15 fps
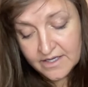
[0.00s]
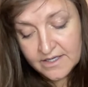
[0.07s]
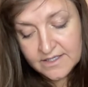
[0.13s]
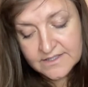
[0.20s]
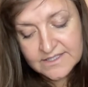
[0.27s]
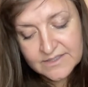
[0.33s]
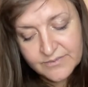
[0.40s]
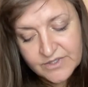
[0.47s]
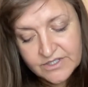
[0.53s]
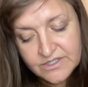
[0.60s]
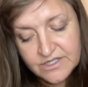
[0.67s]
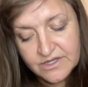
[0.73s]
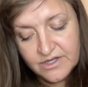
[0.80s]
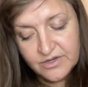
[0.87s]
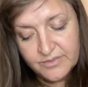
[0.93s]
Similar
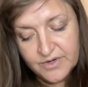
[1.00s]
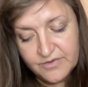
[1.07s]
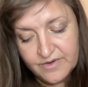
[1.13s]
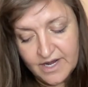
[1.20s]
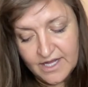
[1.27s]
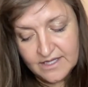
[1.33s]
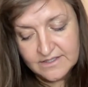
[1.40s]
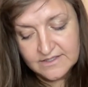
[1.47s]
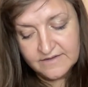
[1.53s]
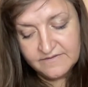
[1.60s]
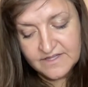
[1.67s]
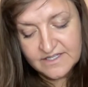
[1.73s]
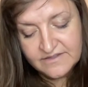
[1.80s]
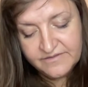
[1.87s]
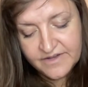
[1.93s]
to the human rights, if
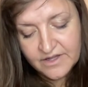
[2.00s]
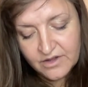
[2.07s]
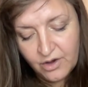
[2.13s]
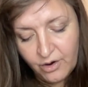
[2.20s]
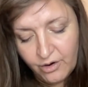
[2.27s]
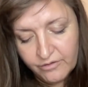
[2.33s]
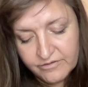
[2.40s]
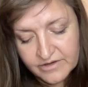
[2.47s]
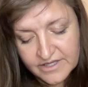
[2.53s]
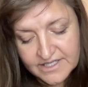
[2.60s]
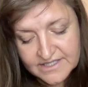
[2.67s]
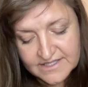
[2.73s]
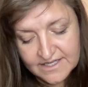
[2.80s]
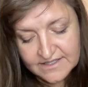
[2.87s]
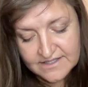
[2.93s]
these feel overly
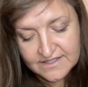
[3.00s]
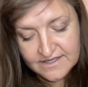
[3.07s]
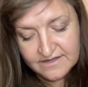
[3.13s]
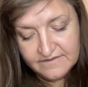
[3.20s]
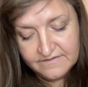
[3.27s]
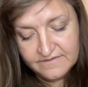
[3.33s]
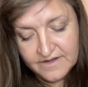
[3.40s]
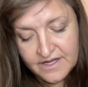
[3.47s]
sensitive,